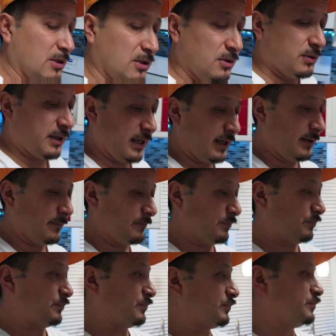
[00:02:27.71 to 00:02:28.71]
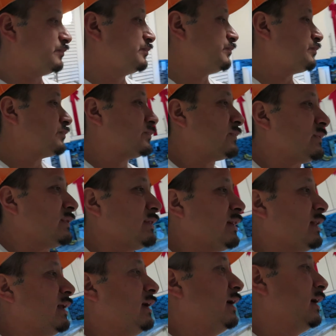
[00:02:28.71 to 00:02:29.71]
Okay,
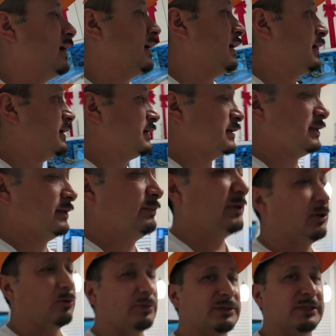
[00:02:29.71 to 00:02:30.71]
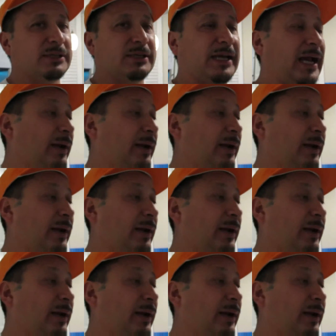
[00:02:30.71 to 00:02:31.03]
uh, let me go with the